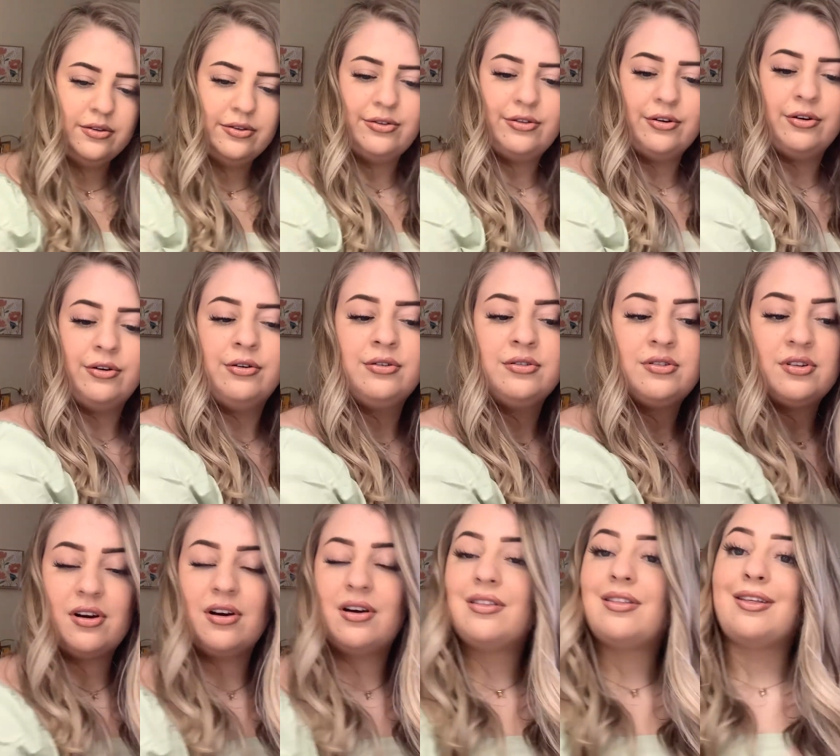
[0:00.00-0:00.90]
those
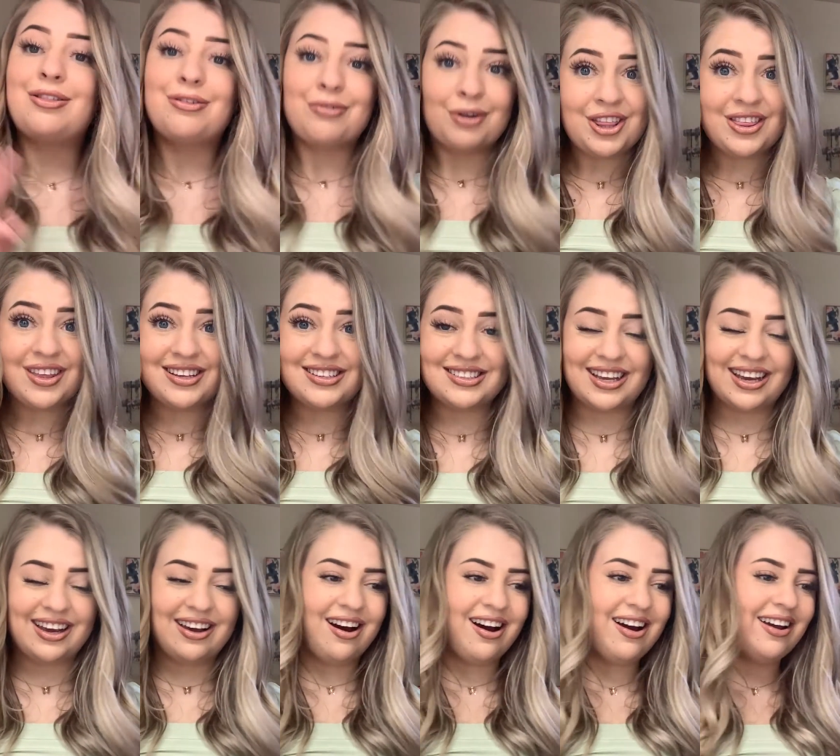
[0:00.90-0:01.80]
are the three things
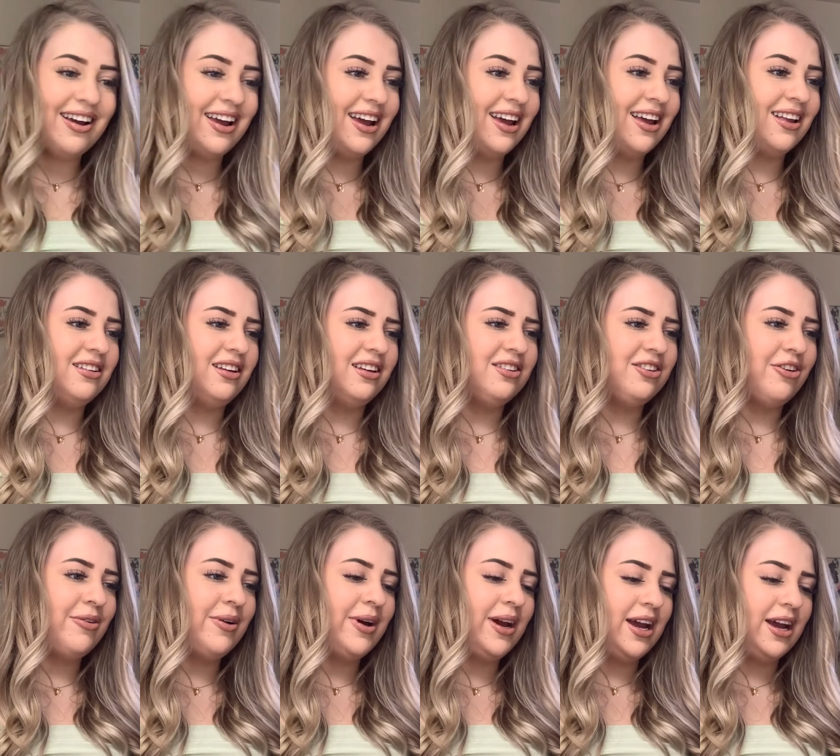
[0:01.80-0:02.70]
I got, and let's
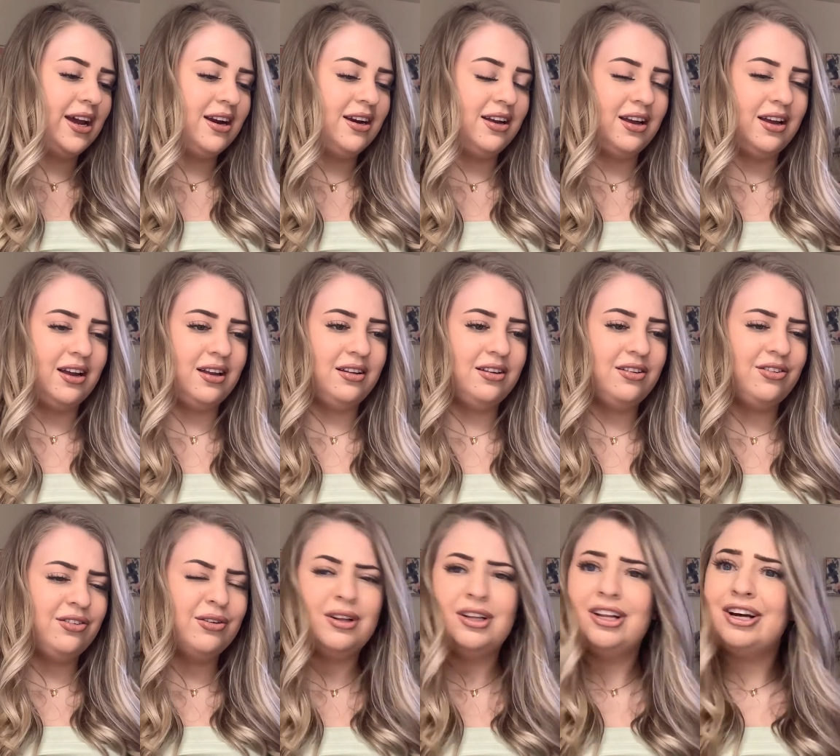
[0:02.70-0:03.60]
go ahead and
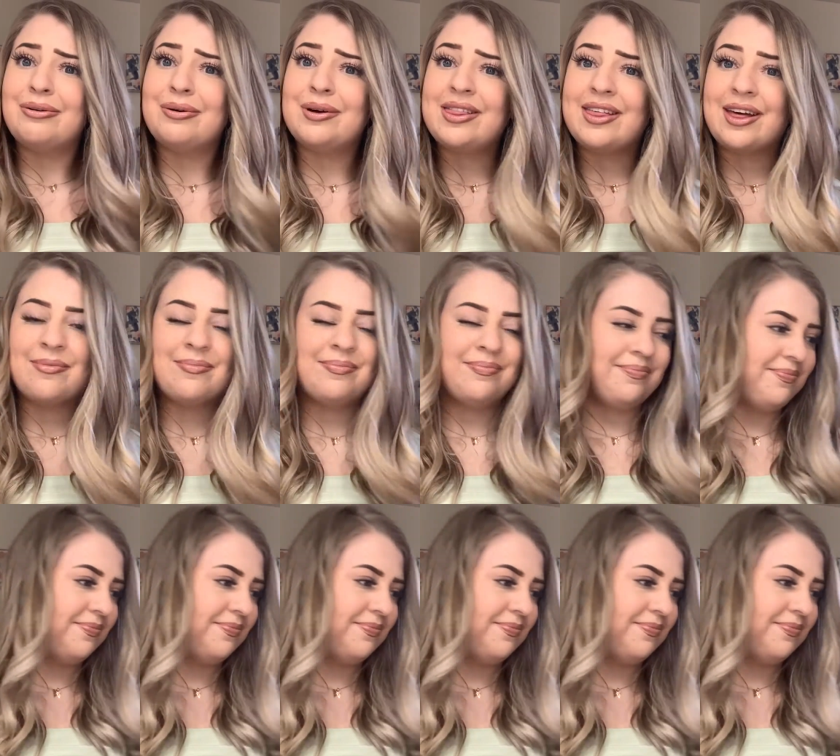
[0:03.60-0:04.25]
let's do a look with them.